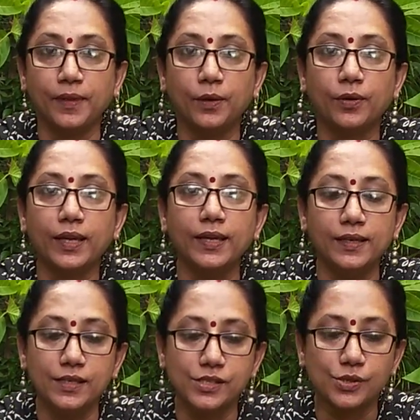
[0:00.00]
Okay,
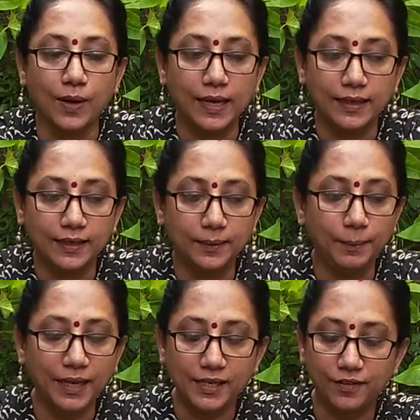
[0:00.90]
so I'll
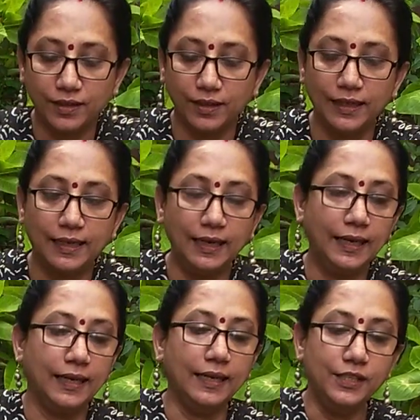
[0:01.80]
make a little
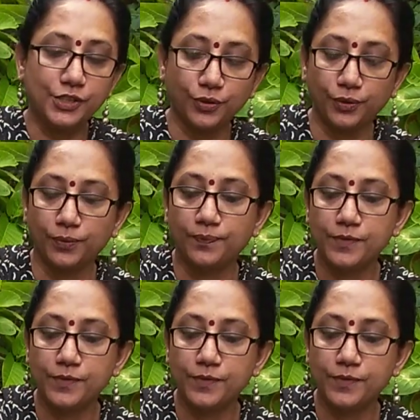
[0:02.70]
and I'll show you.